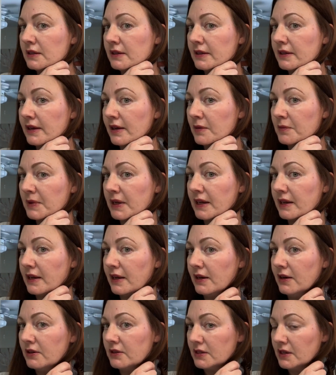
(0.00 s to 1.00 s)
Now my
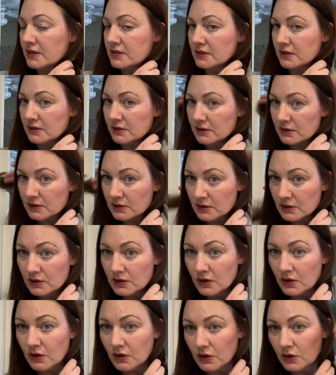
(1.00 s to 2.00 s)
hair doesn't
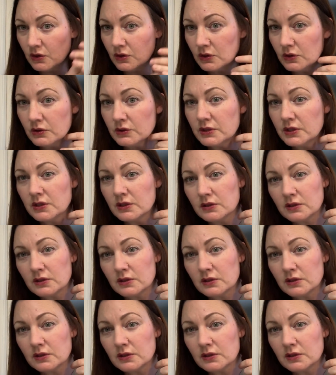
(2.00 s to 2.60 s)
hold